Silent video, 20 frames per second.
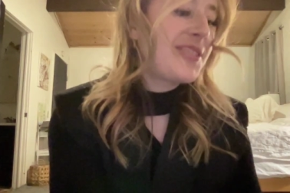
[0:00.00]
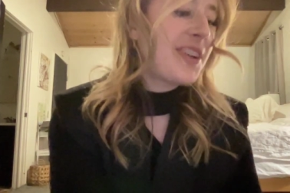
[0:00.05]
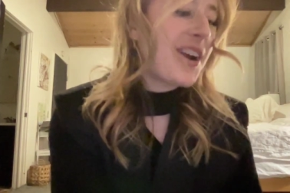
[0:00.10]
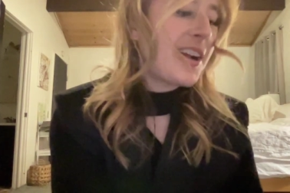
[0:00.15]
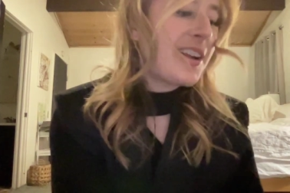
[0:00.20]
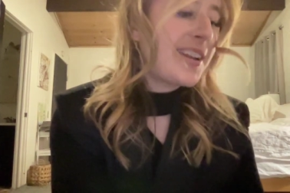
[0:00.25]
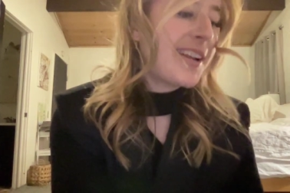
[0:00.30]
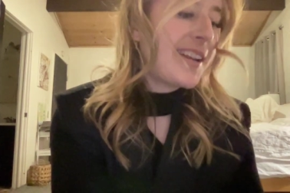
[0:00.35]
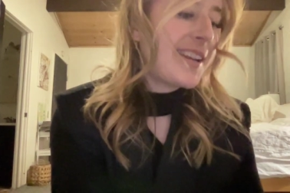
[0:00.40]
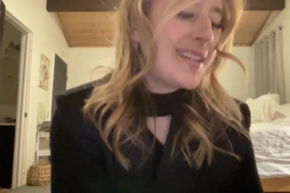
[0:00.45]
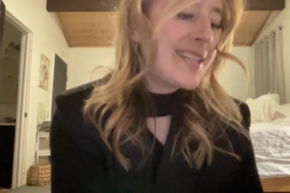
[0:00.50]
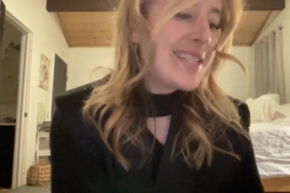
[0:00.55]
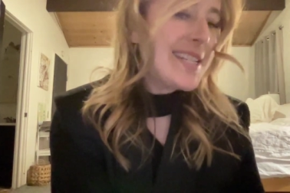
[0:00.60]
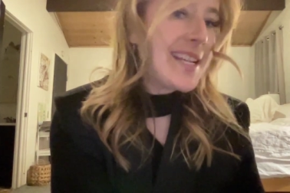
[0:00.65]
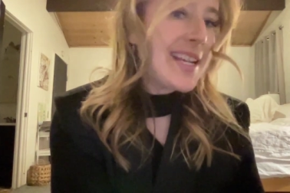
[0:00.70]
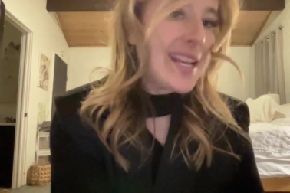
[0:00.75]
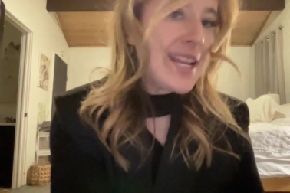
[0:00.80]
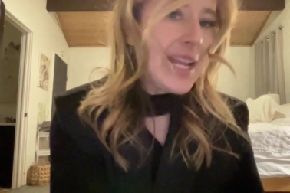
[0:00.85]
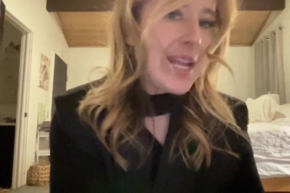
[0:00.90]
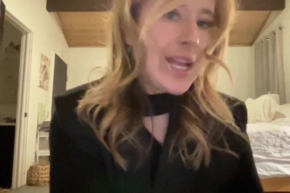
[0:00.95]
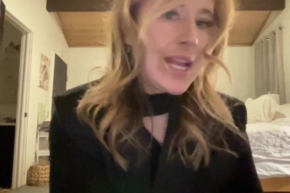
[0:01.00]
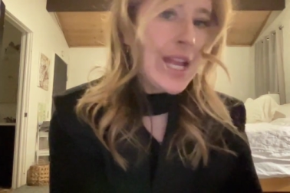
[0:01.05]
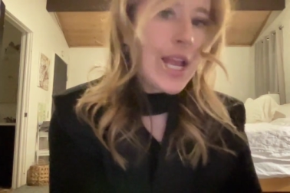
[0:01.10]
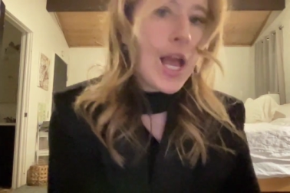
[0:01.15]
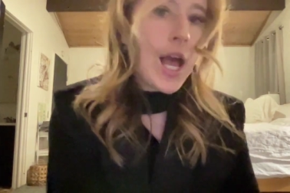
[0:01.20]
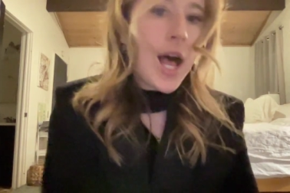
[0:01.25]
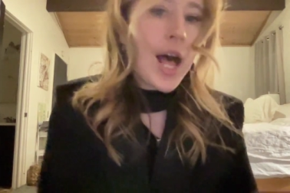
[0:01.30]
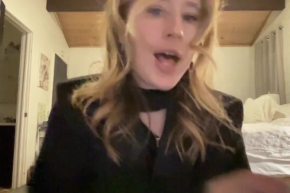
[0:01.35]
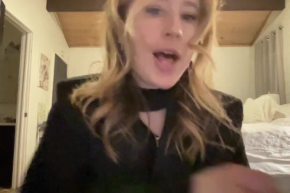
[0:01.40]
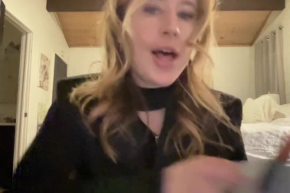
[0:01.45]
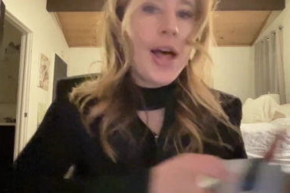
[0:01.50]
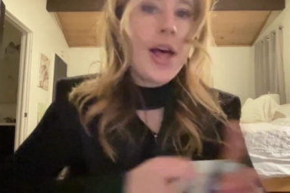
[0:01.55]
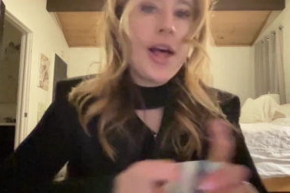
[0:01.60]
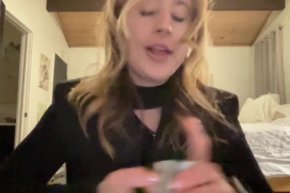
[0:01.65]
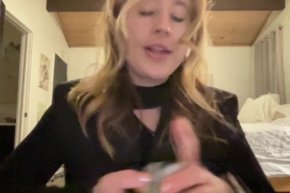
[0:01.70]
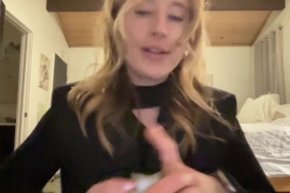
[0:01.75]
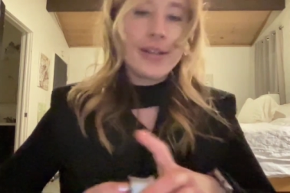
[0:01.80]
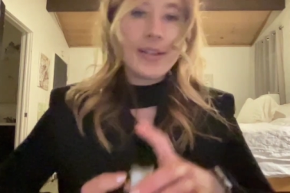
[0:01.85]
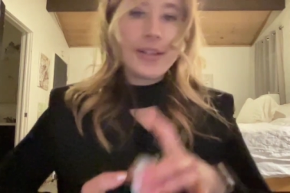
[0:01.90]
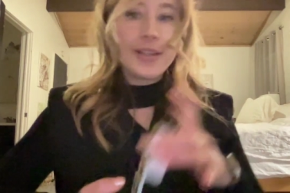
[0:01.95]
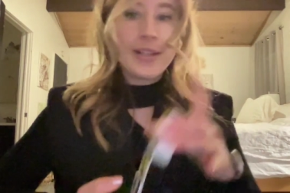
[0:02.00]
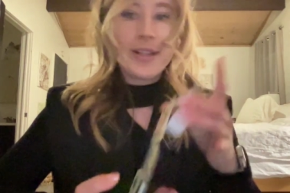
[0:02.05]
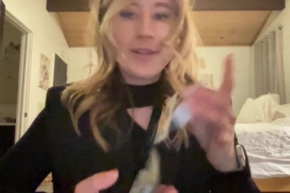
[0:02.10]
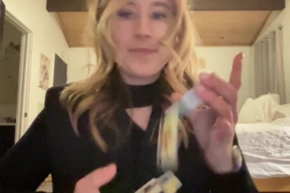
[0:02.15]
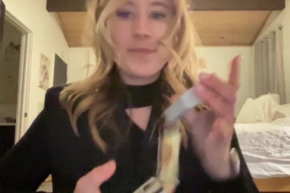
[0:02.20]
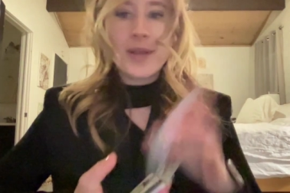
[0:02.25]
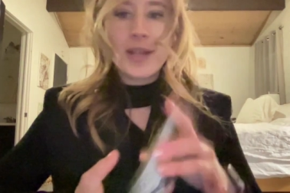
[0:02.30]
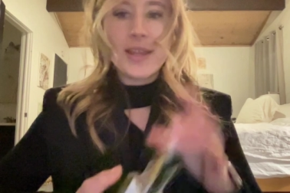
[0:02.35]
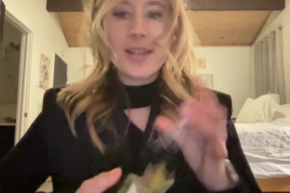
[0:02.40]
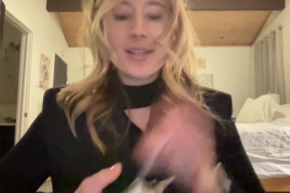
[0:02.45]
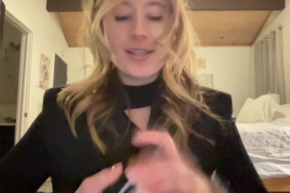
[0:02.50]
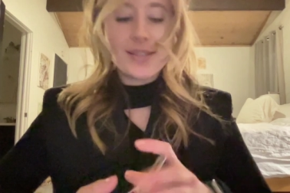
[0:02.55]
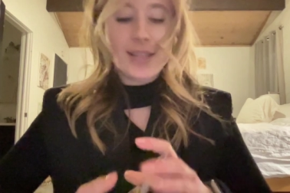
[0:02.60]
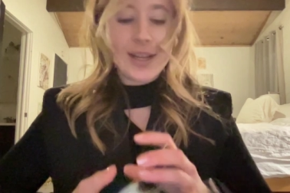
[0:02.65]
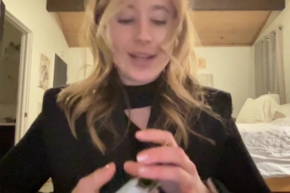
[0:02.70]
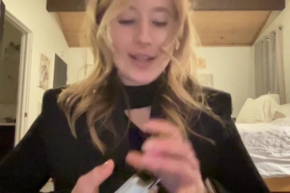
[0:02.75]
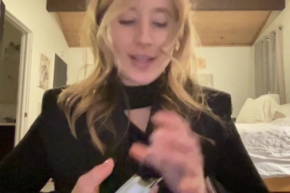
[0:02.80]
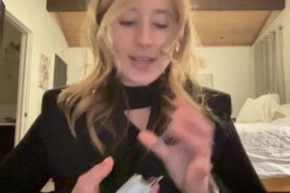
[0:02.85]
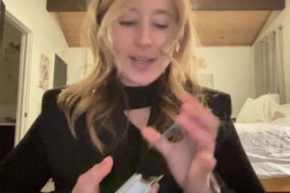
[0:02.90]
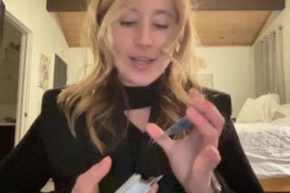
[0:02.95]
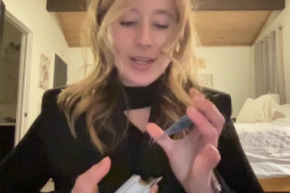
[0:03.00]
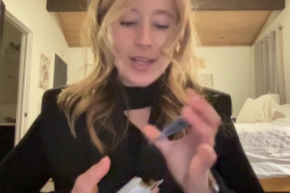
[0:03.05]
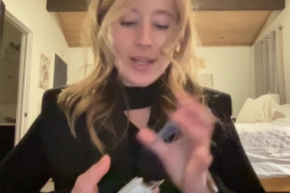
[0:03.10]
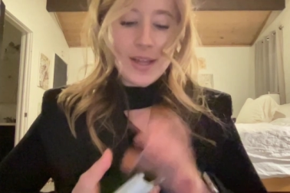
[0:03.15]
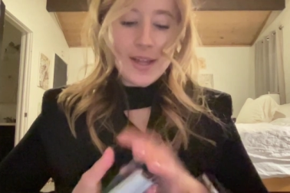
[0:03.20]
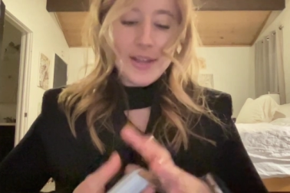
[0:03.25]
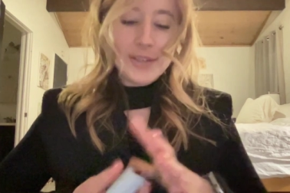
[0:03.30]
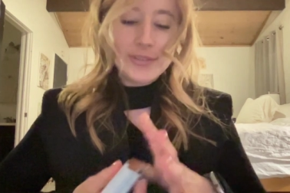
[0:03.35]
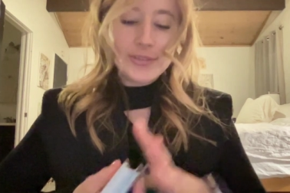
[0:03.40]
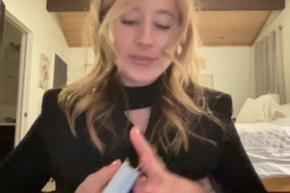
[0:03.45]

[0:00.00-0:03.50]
Chuck and Dia? Mother sucking Dia.